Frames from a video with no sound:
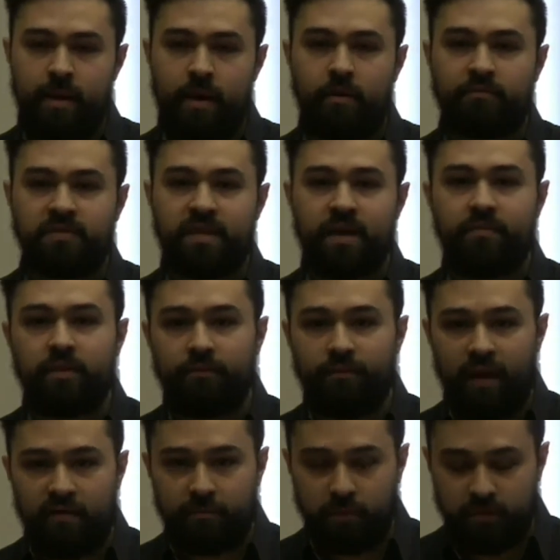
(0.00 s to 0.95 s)
the amount of
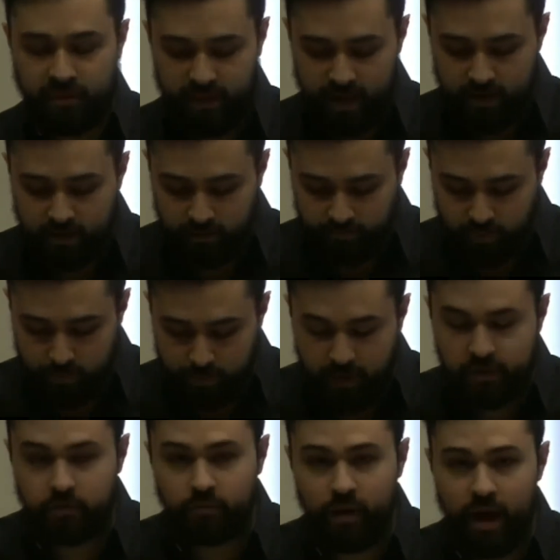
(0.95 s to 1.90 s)
75% of the
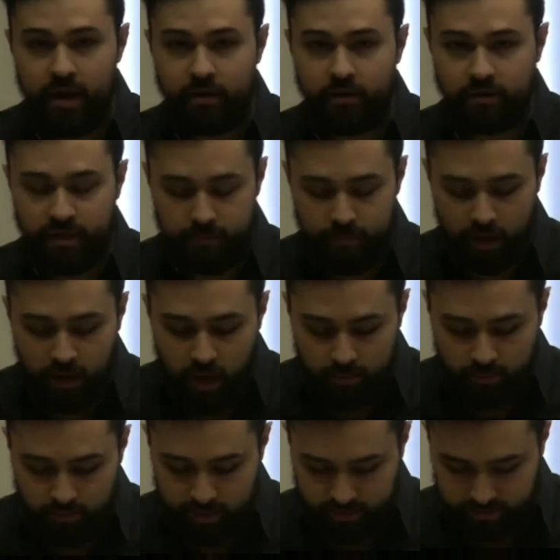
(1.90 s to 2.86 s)
bus riders in
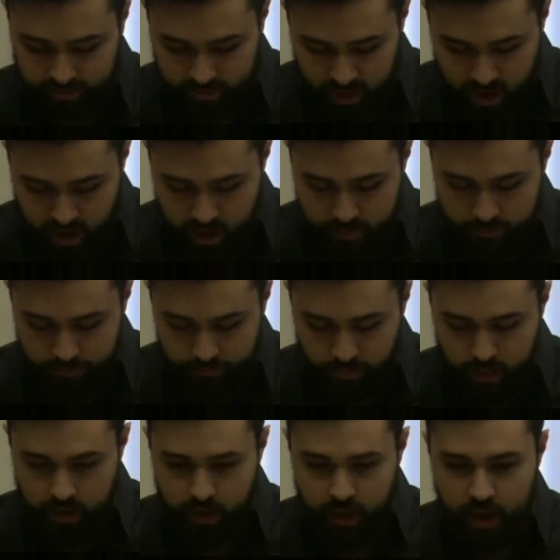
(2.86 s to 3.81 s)
Montgomery at the time,
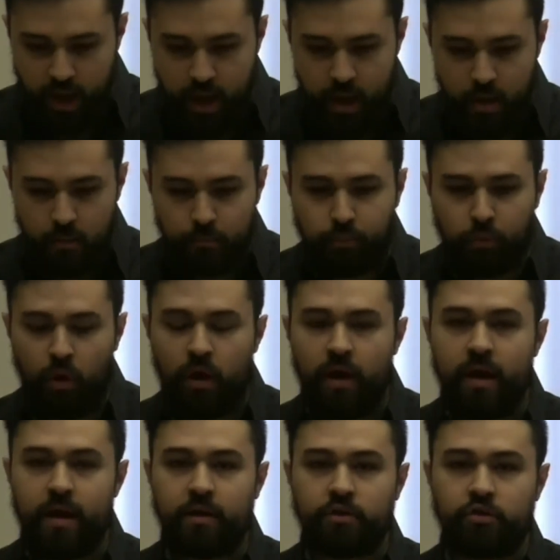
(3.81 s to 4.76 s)

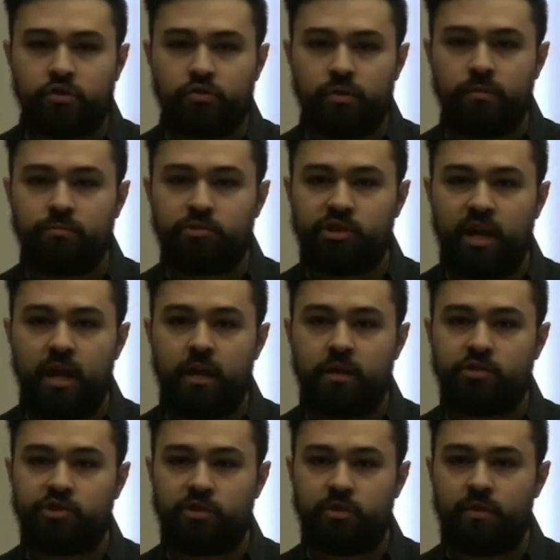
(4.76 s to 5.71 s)
brought extreme
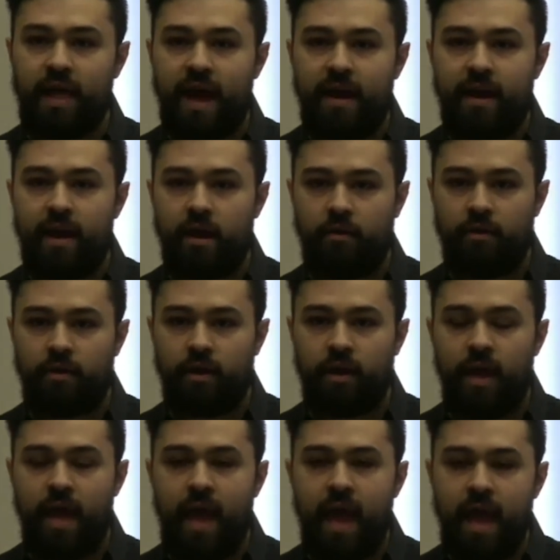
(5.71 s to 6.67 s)
change to that
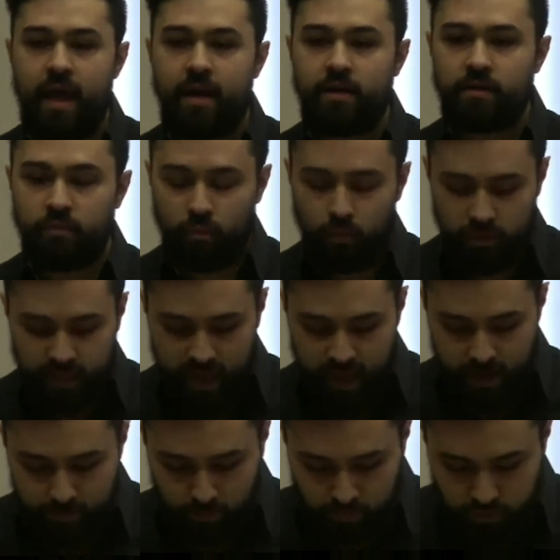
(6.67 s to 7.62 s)
area and was
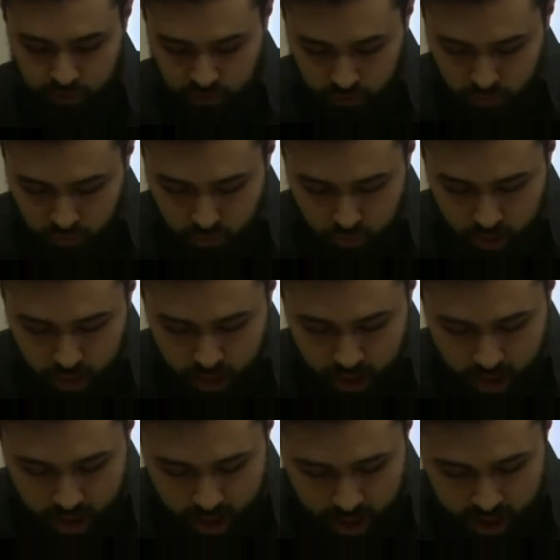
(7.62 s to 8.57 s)
able to
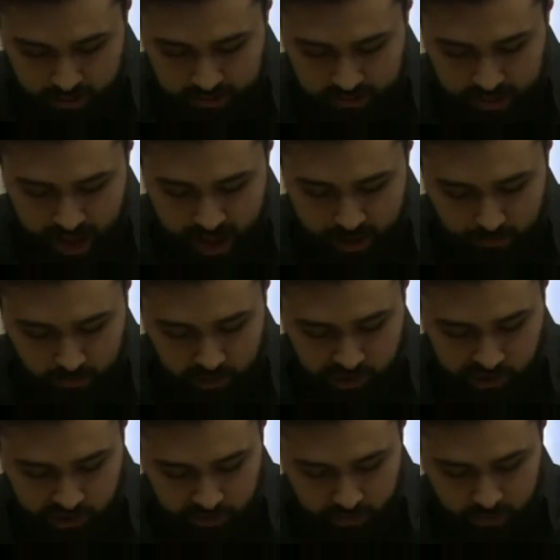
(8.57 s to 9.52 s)

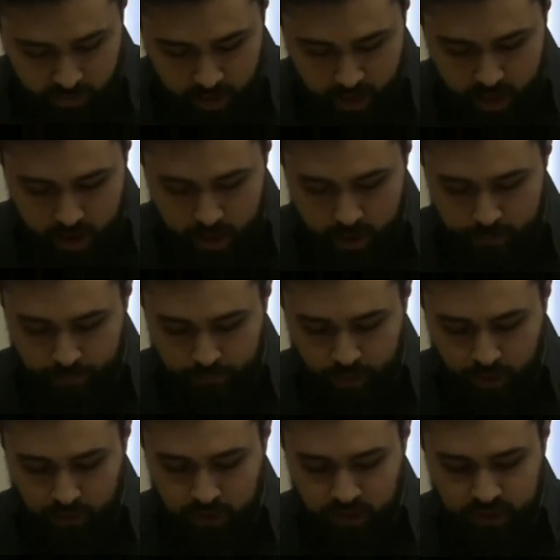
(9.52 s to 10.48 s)
establish
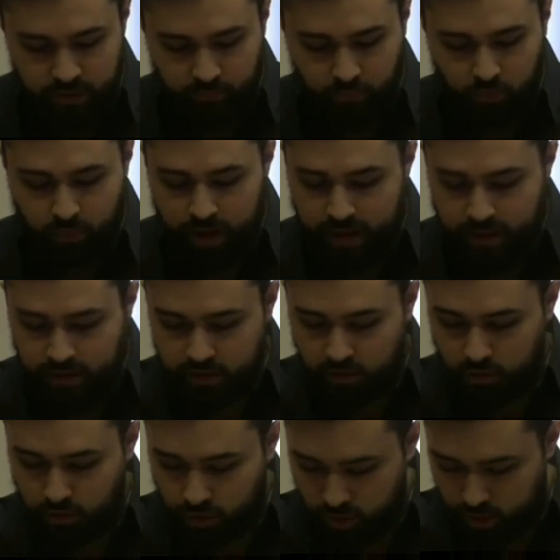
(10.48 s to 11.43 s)
a civil
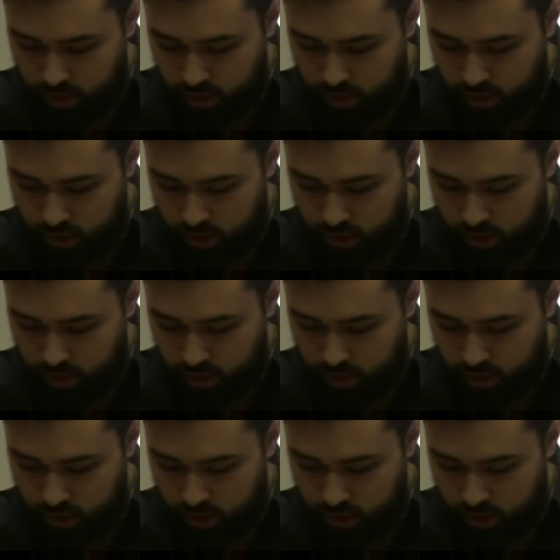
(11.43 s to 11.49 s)
rights